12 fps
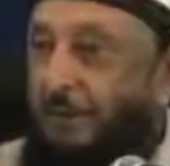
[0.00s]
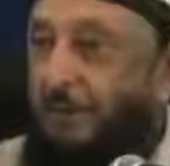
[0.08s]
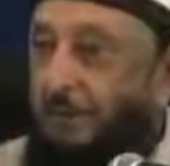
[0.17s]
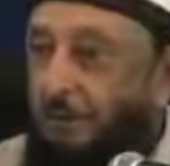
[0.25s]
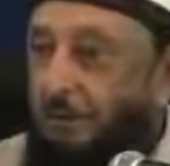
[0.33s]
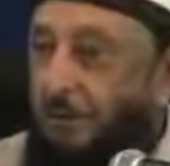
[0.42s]

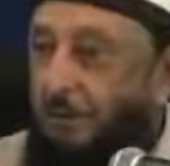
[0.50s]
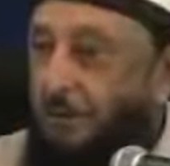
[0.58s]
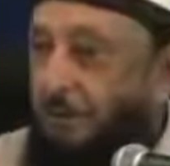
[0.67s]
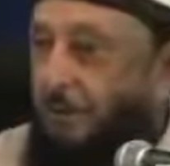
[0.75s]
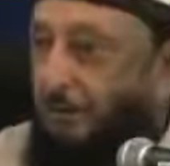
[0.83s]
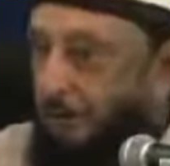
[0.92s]
or your
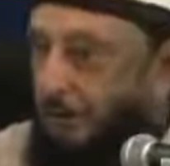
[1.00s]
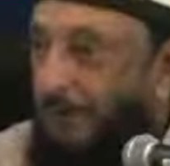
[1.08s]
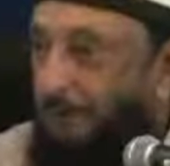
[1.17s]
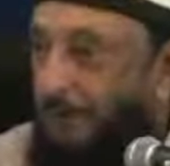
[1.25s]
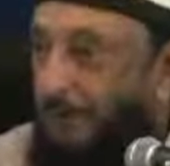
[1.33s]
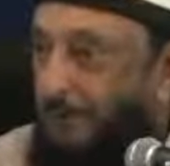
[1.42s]

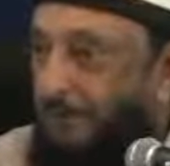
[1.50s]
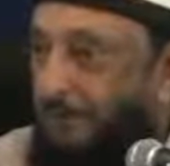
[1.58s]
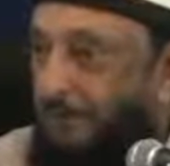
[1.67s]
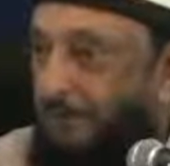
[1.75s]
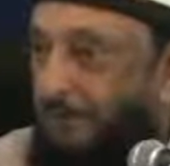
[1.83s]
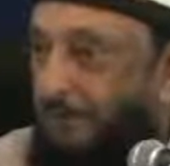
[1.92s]
whatever he
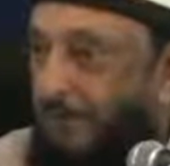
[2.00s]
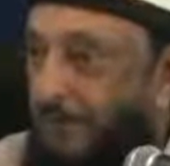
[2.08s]
is,